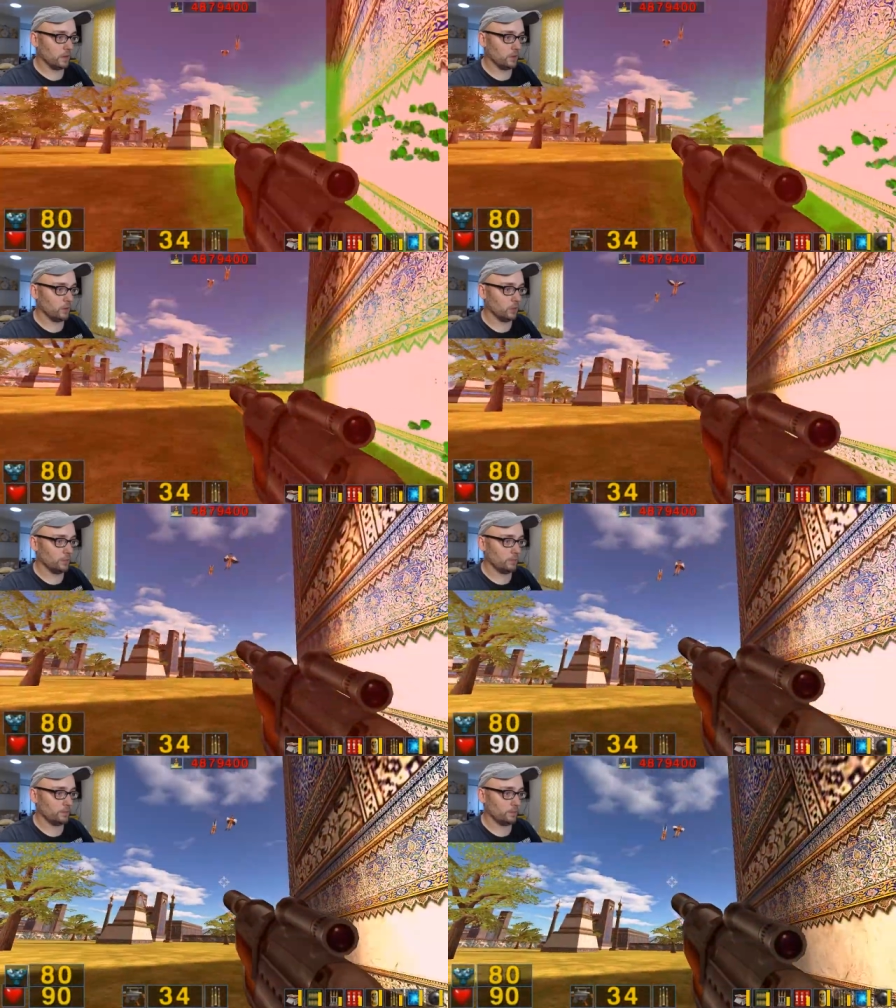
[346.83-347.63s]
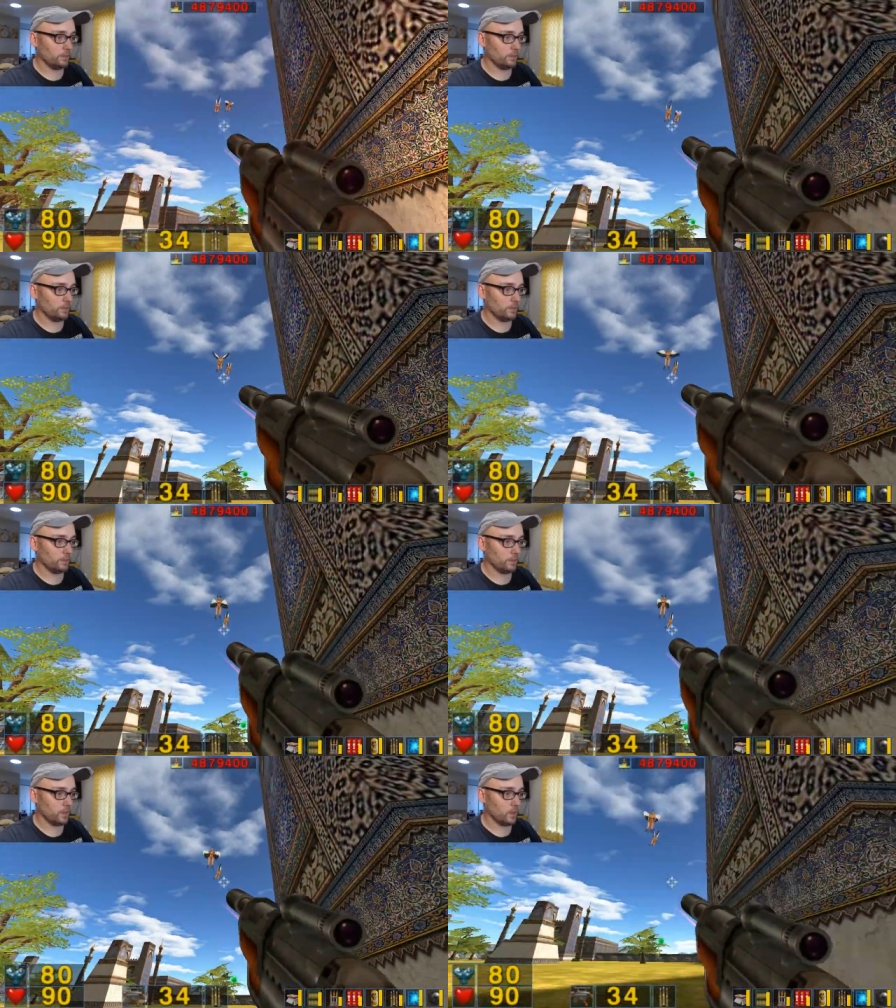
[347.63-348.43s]
Oh.
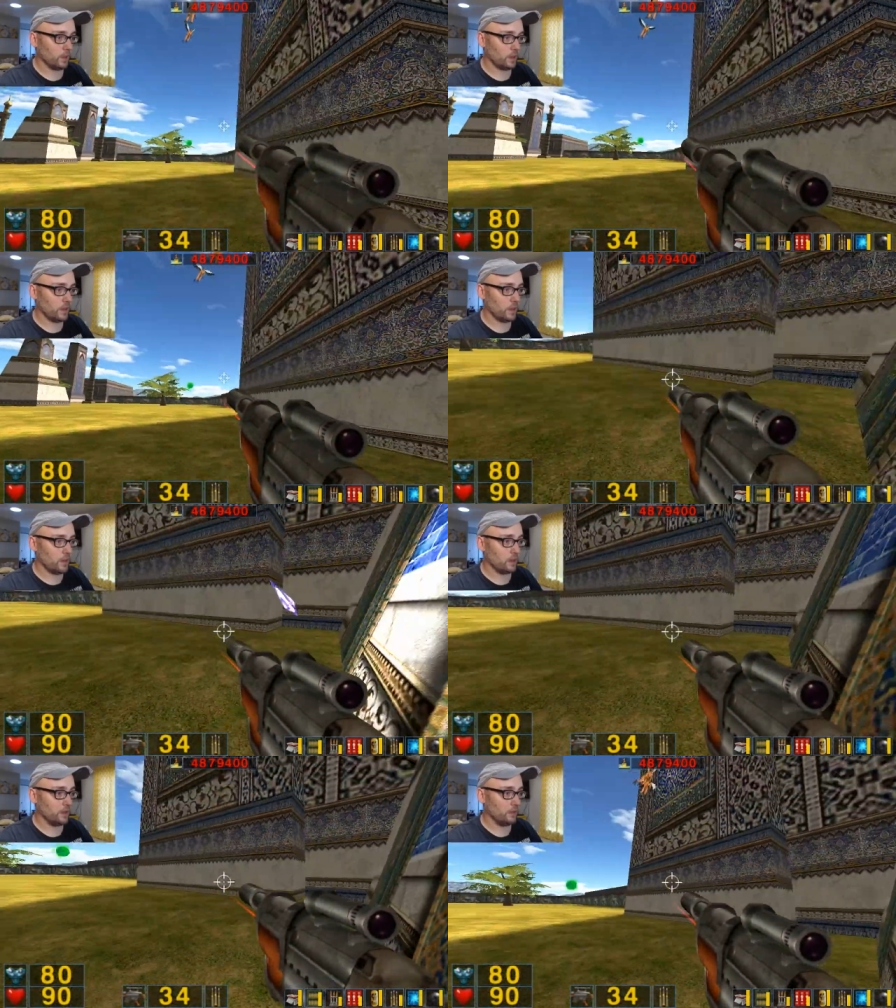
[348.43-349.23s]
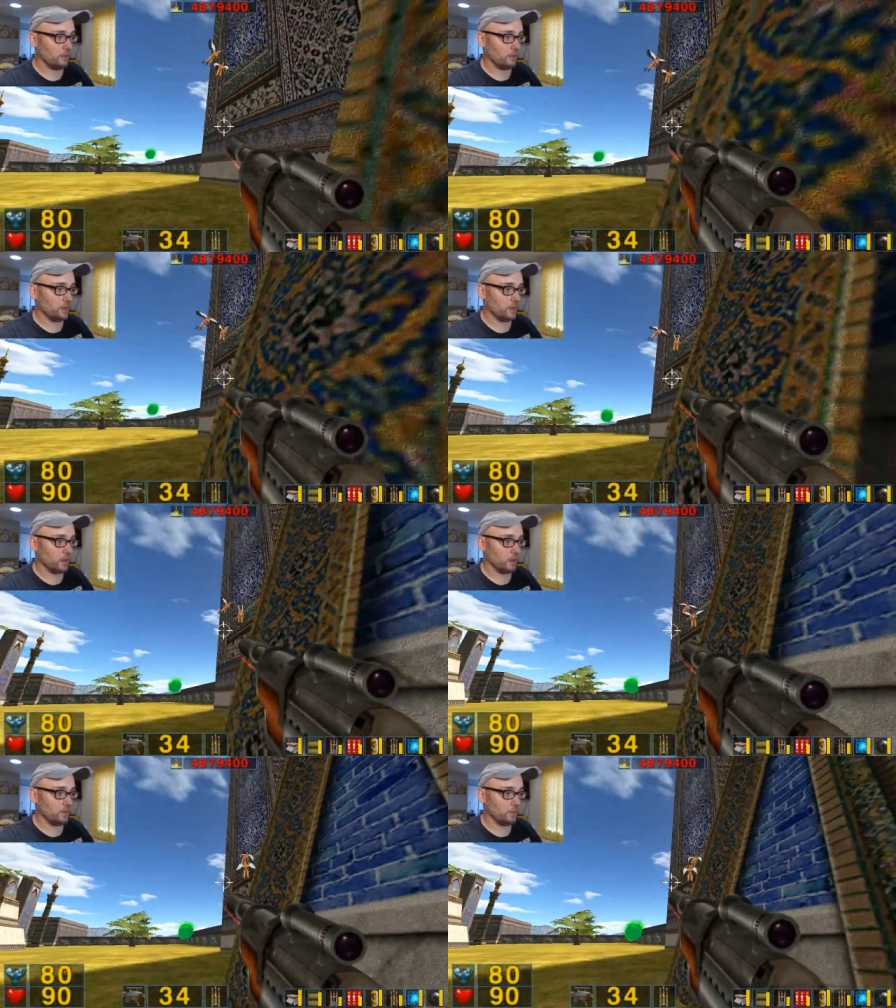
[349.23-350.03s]
Okay, can I get out of the... Thank
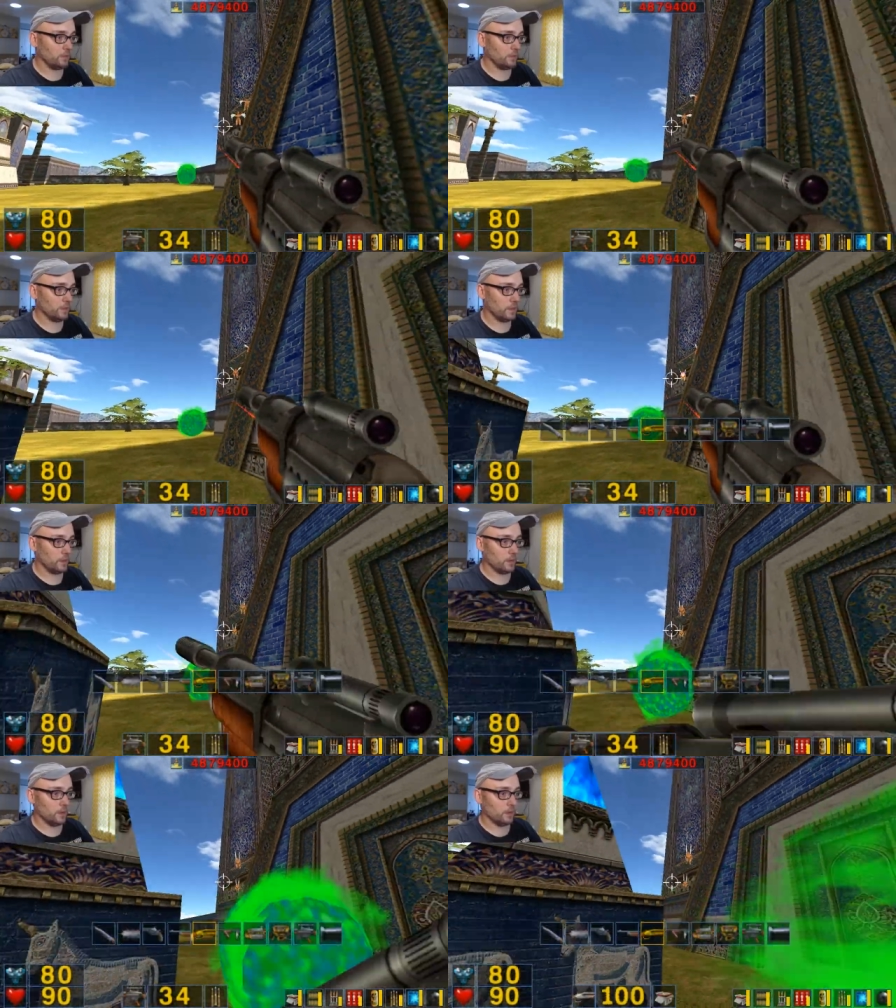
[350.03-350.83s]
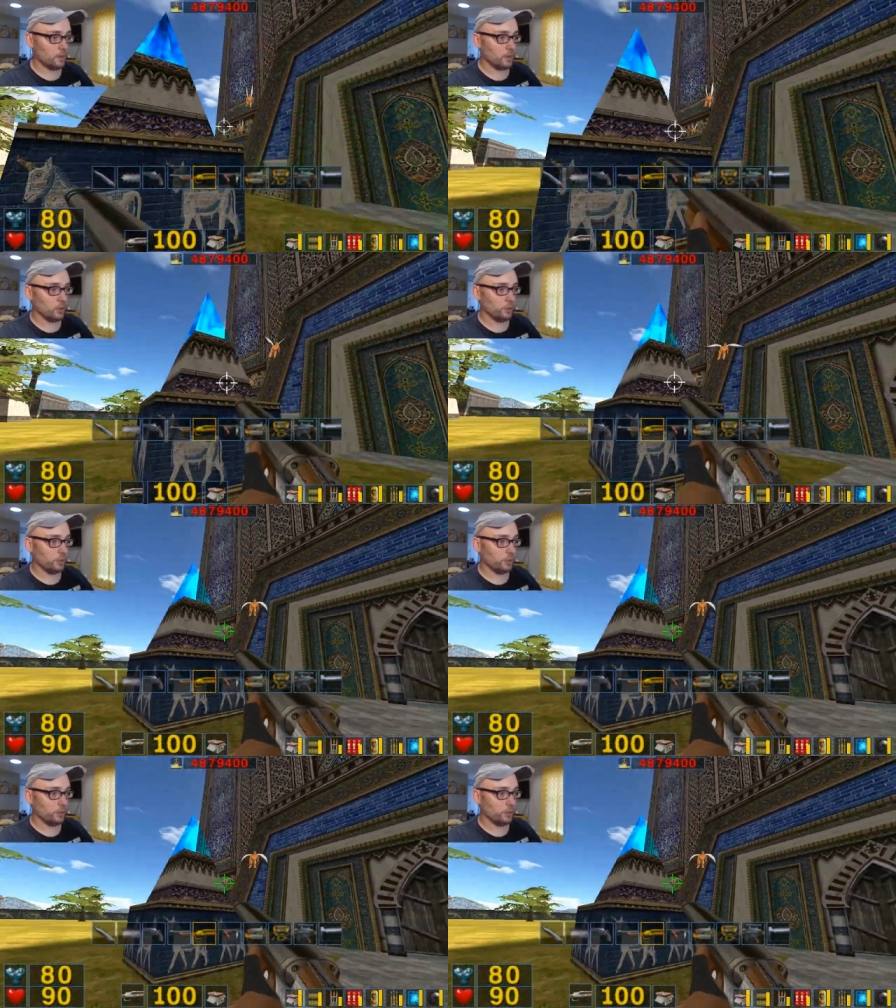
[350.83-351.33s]
you. Nope.